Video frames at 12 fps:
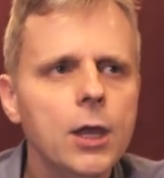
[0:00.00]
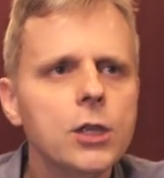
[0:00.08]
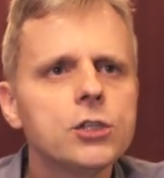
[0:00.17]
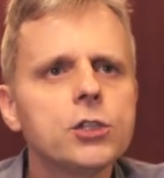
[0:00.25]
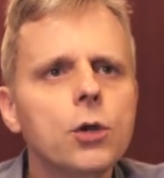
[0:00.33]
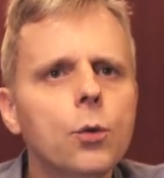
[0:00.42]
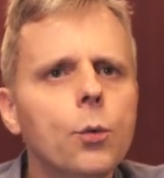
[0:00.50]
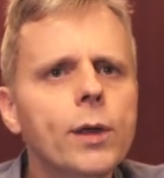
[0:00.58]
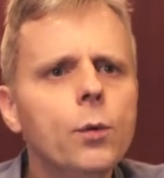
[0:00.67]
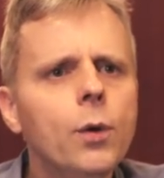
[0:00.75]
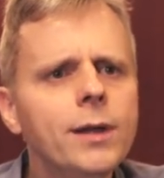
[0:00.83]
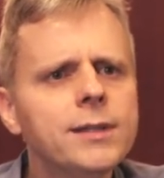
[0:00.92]
So we
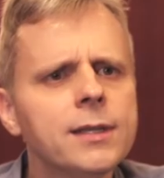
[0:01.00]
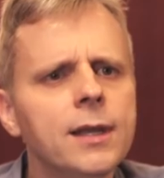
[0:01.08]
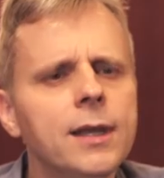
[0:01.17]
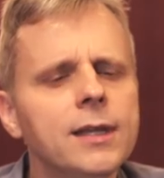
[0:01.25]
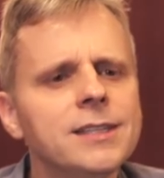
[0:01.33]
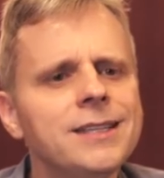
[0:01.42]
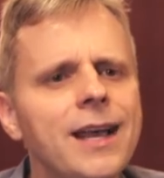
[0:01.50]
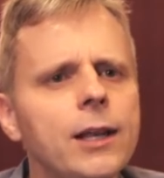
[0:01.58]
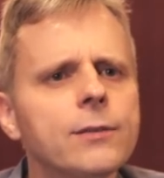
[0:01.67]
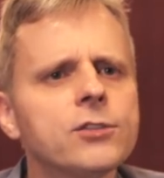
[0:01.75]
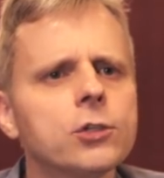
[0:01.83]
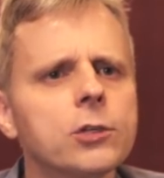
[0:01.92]
want denial
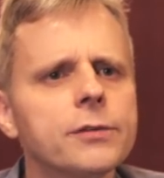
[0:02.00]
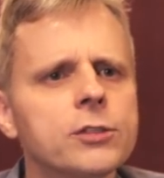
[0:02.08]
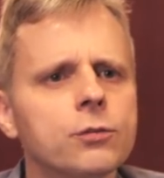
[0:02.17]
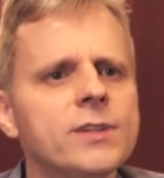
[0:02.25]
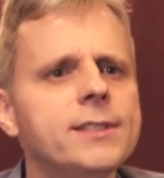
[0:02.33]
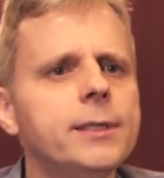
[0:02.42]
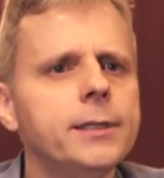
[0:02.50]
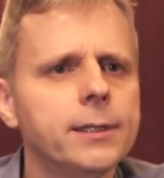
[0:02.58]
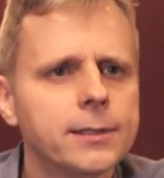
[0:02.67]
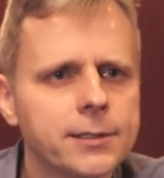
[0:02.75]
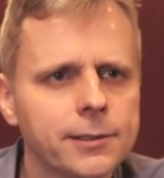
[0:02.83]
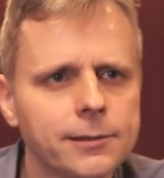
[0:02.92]
of service
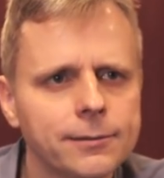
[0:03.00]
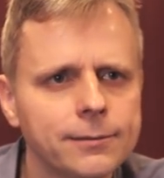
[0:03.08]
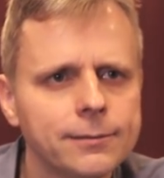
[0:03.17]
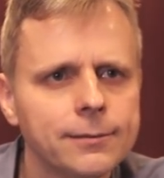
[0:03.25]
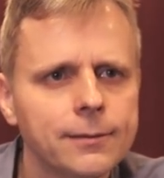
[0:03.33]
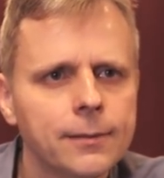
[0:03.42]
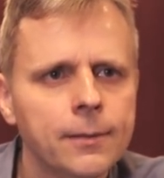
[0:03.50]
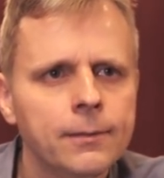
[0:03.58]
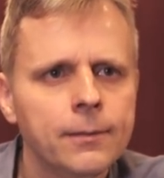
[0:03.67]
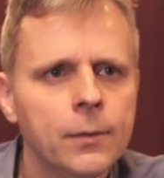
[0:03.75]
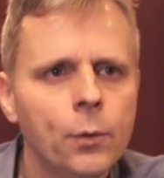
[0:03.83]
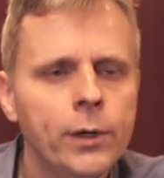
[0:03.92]
resilience.
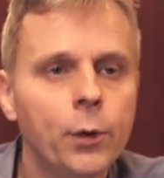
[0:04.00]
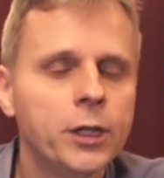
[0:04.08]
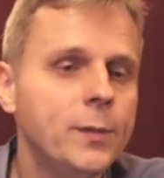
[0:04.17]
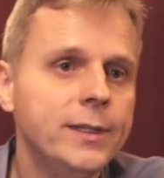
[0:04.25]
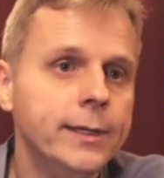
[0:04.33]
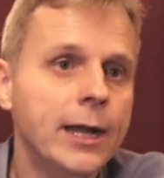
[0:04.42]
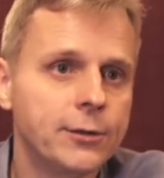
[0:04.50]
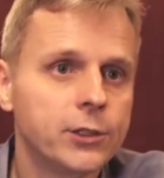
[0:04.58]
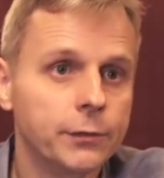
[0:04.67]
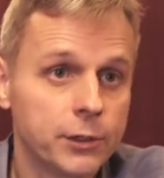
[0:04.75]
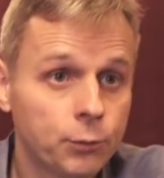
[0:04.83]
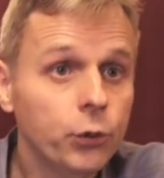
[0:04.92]
We don't want it to be denial of
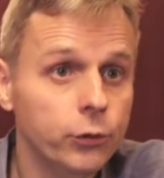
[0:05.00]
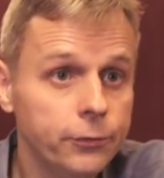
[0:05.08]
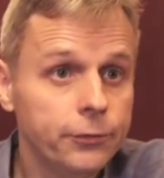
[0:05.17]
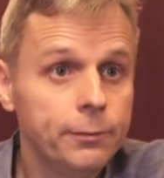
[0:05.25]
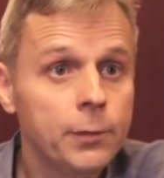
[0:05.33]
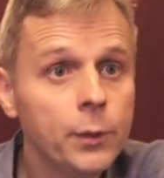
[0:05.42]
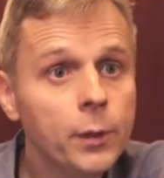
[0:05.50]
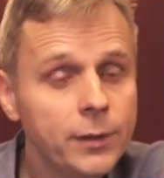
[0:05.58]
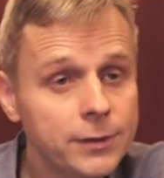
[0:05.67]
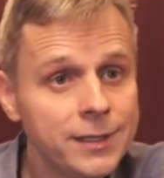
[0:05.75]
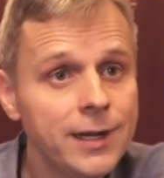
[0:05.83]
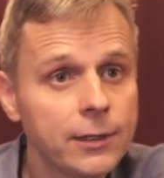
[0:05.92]
service proof, but we
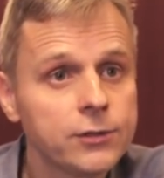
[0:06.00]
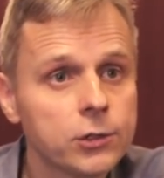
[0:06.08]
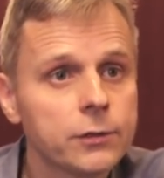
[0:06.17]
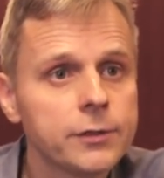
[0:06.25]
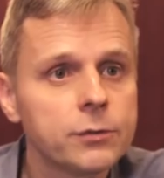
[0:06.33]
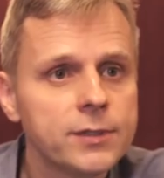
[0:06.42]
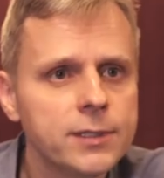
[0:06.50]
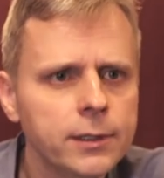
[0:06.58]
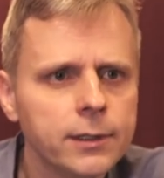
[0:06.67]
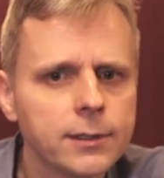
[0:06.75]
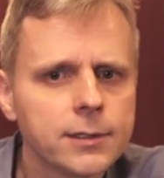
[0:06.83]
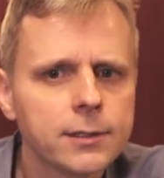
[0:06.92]
want denial of service
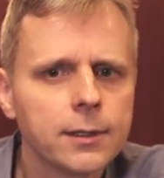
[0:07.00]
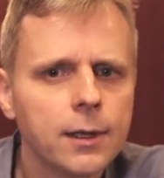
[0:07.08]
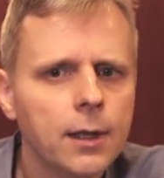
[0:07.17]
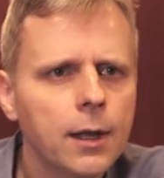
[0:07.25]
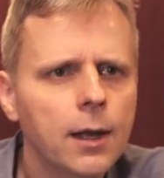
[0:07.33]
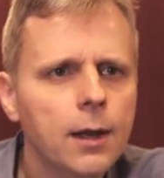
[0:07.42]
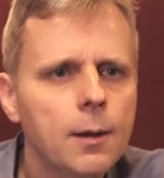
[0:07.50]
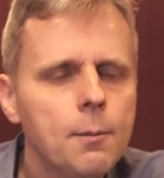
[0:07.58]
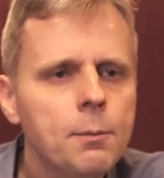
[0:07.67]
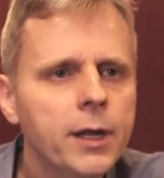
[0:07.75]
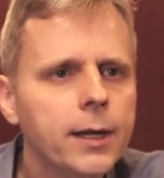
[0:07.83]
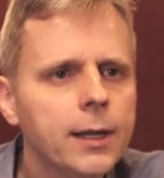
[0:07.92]
resilience.
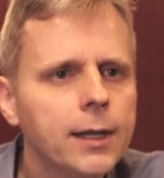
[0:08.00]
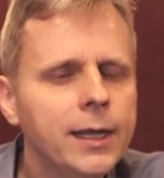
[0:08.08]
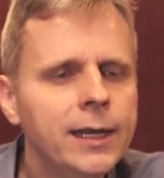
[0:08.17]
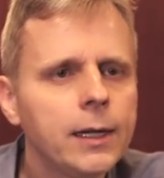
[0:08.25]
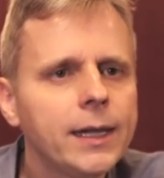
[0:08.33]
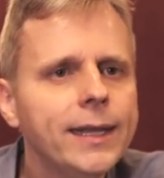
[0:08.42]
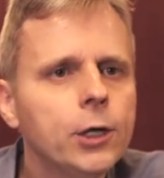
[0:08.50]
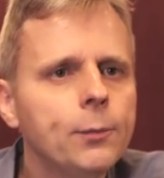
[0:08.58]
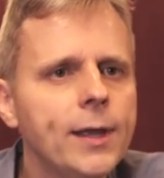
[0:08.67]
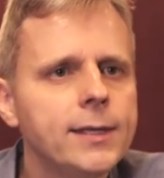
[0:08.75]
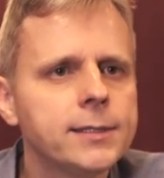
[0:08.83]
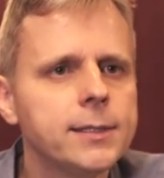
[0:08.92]
But in a
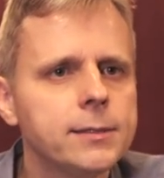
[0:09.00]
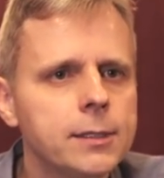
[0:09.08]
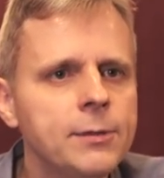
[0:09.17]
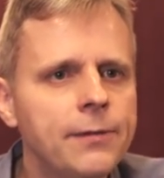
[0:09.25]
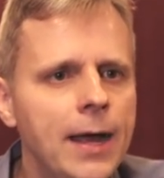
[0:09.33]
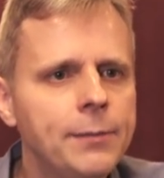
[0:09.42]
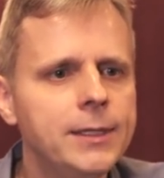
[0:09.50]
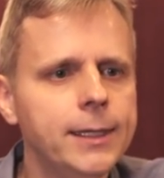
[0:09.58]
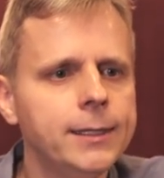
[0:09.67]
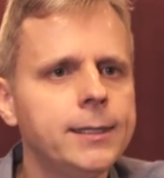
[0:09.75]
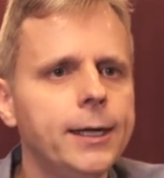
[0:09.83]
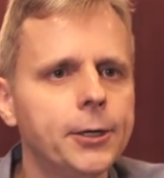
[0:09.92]
leader-based system, if I'm the
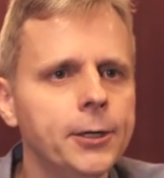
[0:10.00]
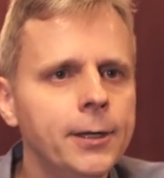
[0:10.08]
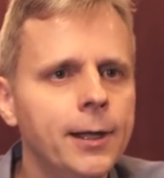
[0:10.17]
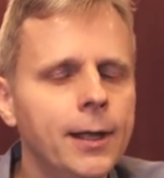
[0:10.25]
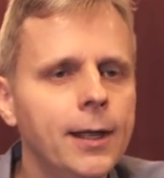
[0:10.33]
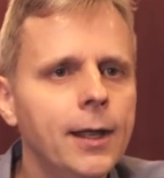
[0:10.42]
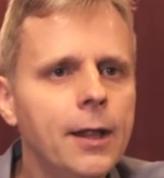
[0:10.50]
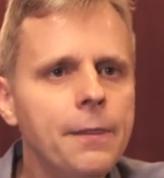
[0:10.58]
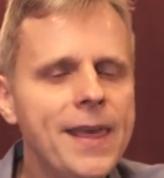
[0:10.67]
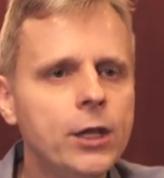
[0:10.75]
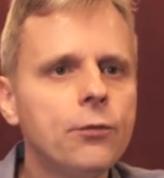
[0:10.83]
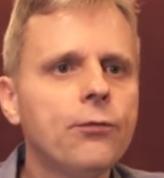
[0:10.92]
dictator,
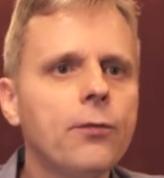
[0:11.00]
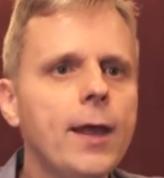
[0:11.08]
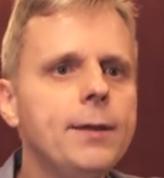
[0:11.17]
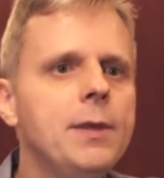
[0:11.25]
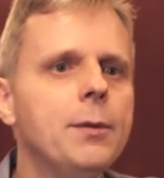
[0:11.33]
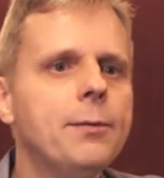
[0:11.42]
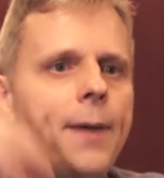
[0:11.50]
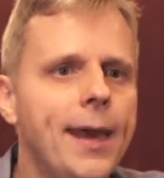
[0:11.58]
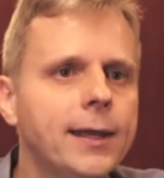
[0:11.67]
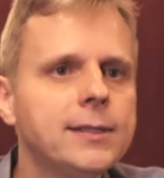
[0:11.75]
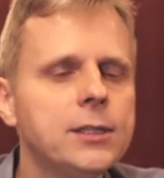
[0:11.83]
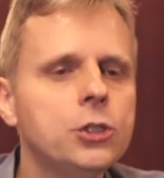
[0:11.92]
they could flood me with
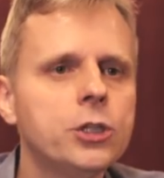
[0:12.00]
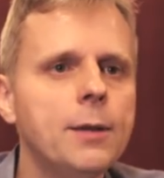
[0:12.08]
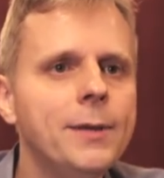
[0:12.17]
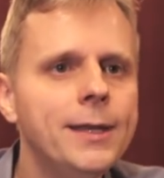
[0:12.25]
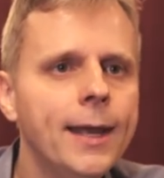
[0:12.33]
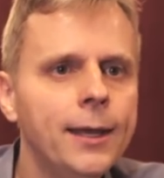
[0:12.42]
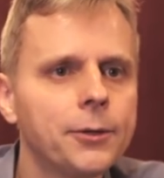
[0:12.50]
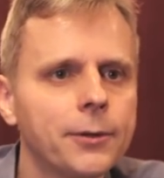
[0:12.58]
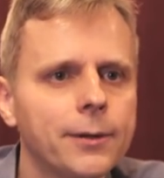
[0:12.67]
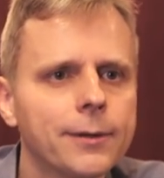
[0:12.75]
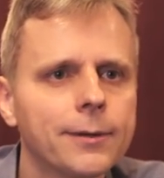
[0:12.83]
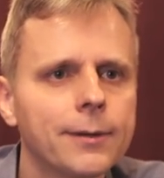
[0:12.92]
packets and shut me down.
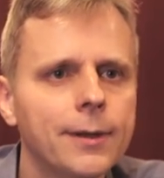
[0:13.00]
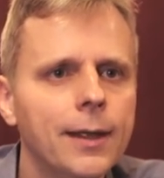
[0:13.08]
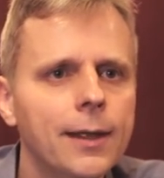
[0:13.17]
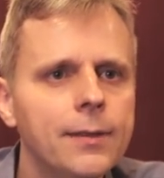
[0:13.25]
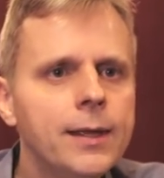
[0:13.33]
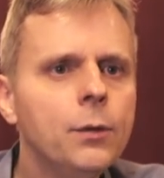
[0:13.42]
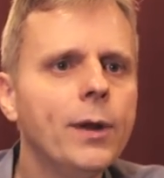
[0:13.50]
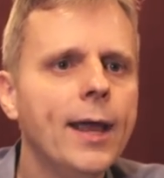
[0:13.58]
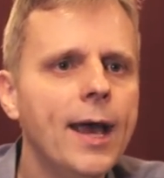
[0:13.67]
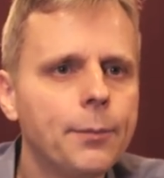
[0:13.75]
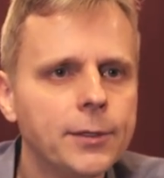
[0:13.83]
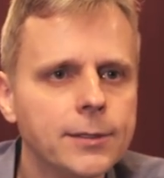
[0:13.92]
Then what
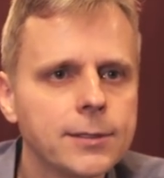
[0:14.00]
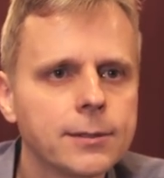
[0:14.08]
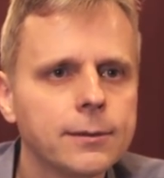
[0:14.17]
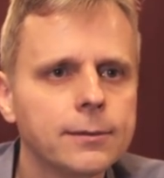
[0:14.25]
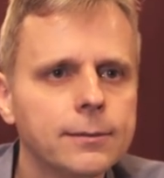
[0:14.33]
happens?